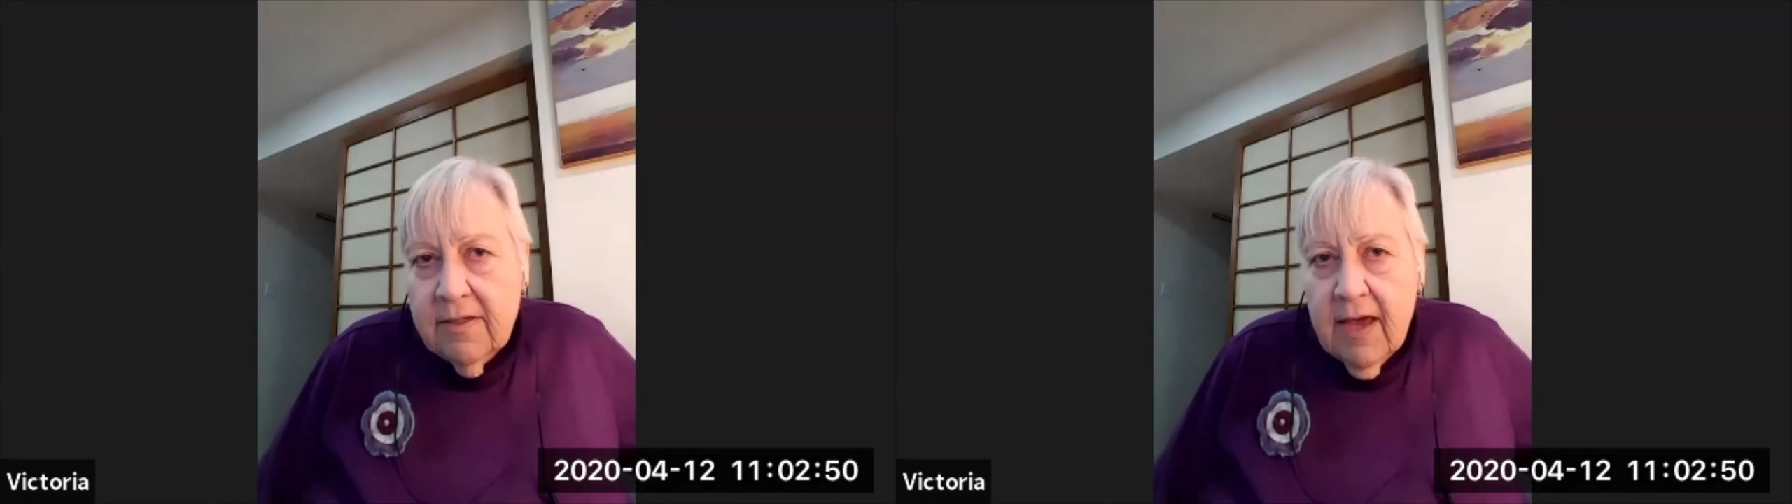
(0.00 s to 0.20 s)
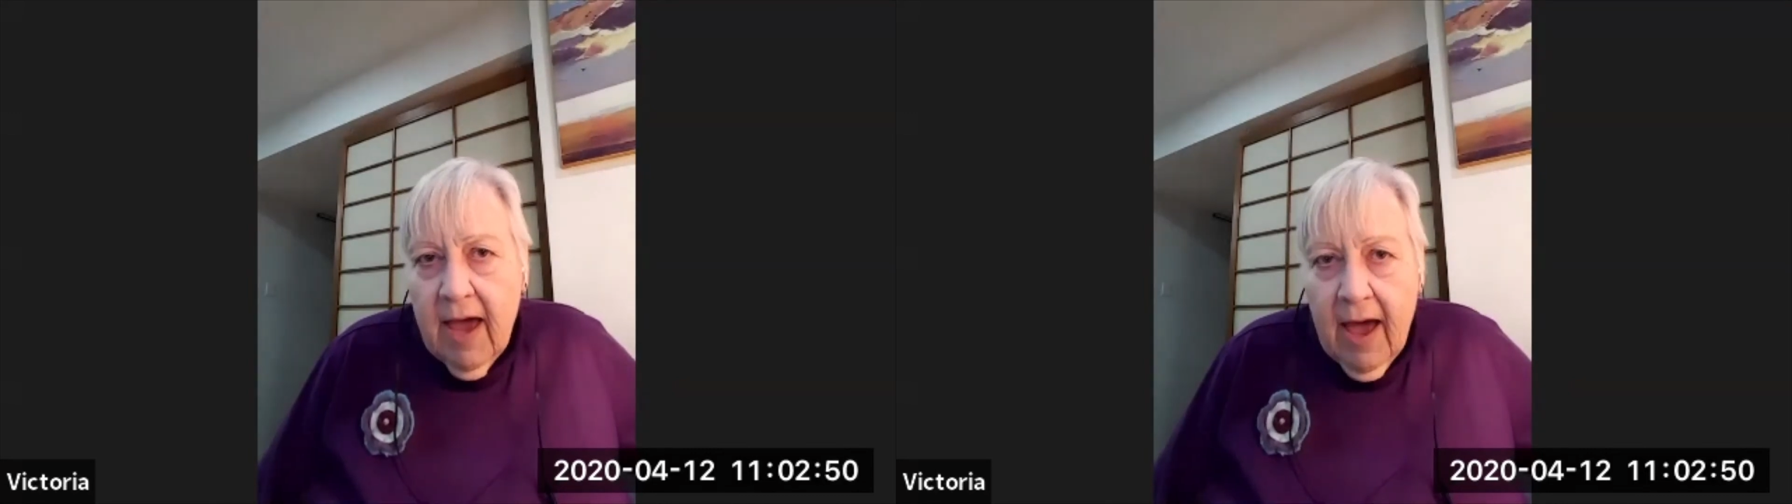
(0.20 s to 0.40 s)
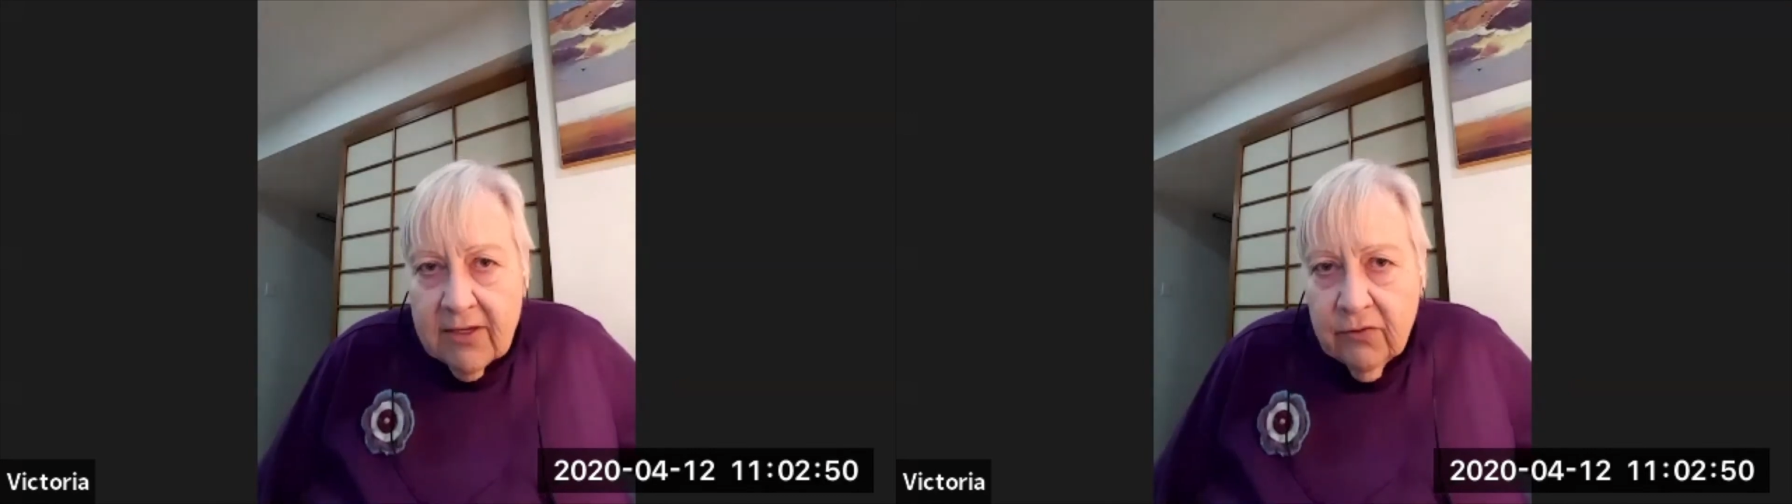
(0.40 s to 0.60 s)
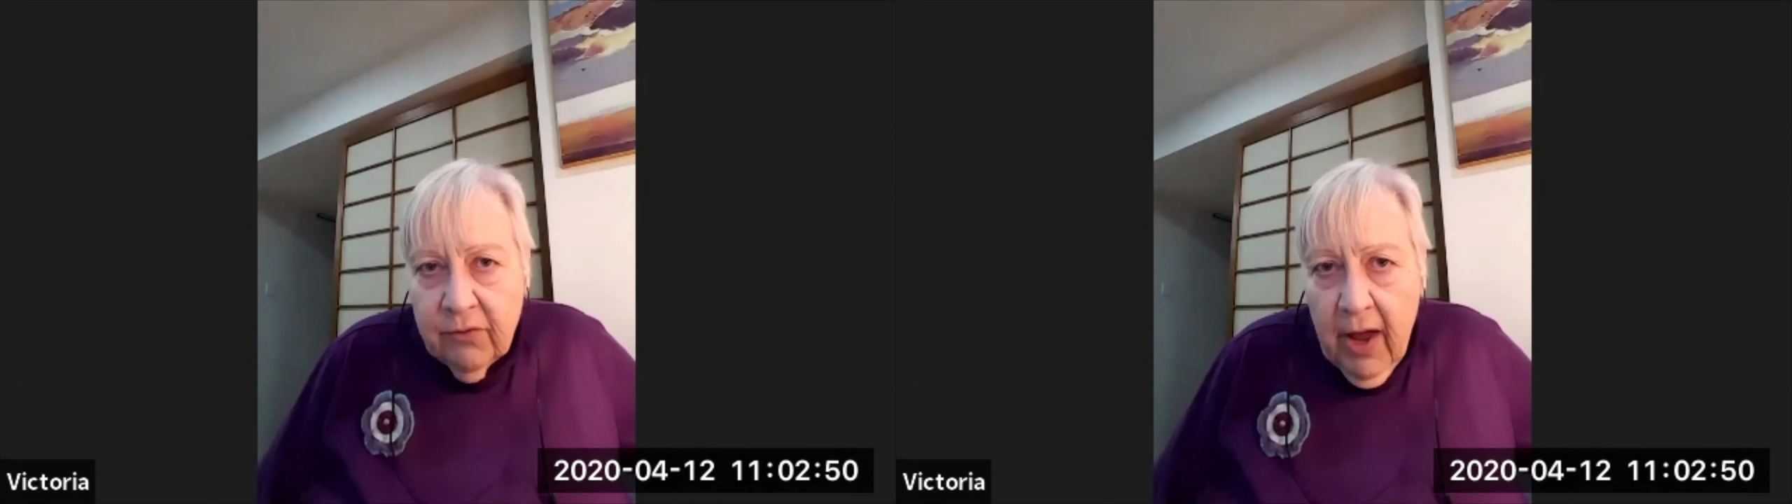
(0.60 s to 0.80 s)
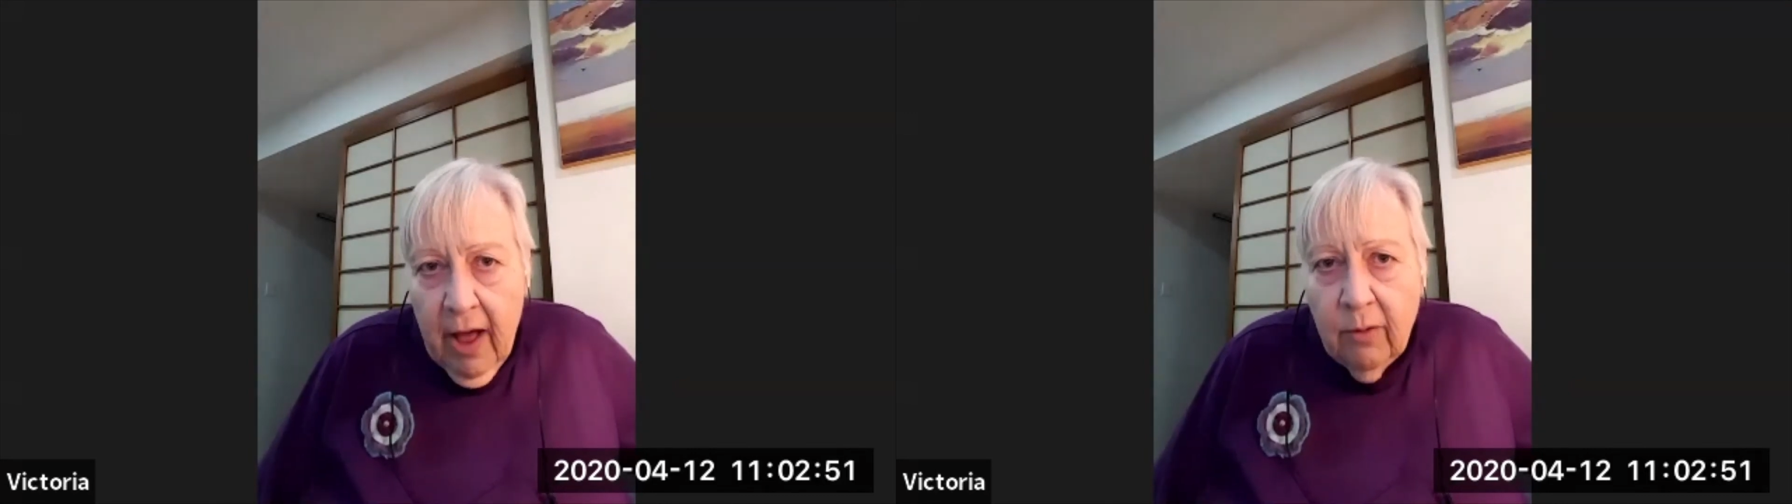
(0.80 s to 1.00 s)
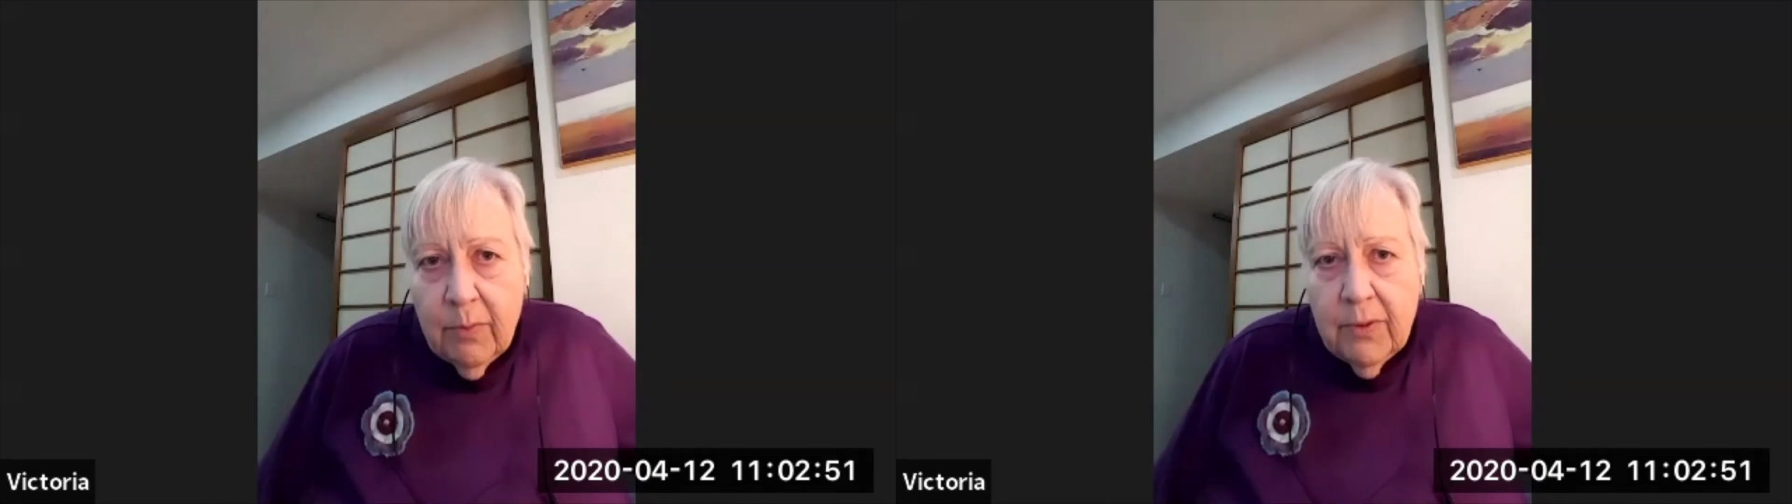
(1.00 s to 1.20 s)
to ask for help.